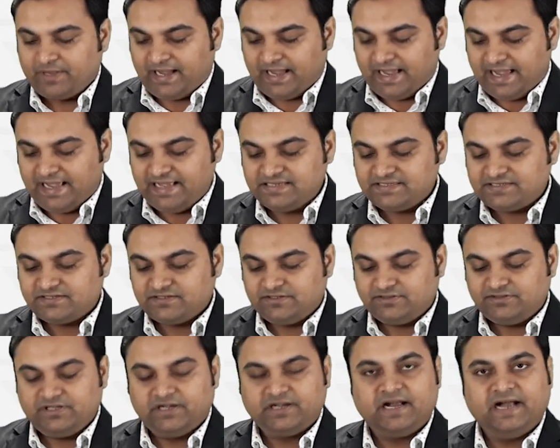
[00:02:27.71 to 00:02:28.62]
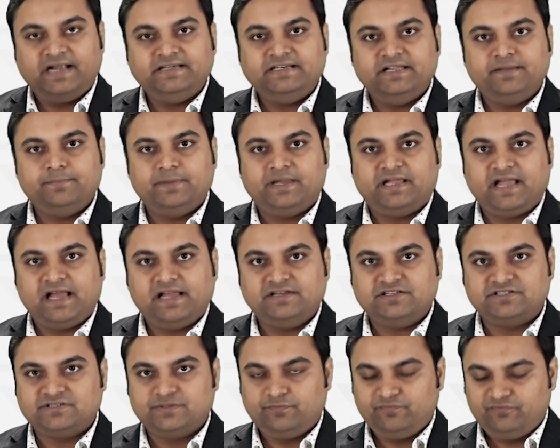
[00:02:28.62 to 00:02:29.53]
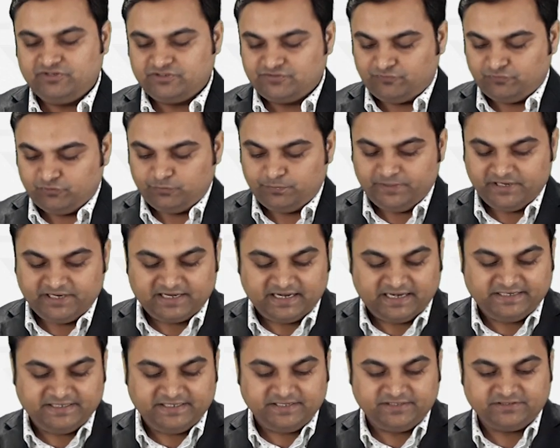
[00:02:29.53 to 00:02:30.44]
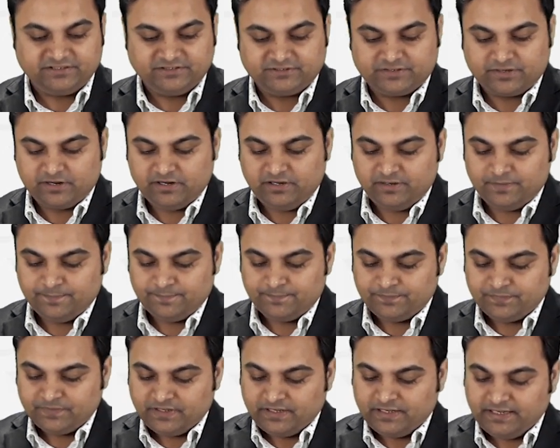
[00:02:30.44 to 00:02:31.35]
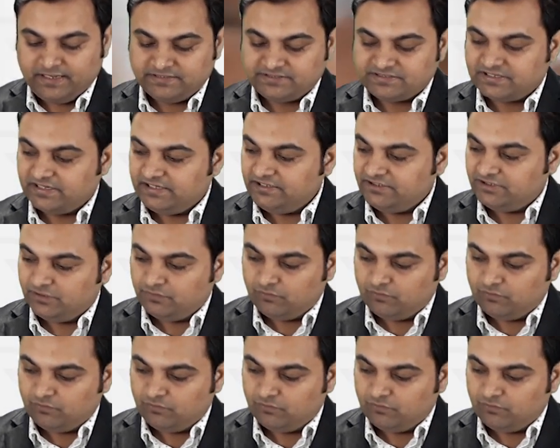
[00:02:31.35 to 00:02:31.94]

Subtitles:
as the guiding mechanism which would be guiding the drill inside the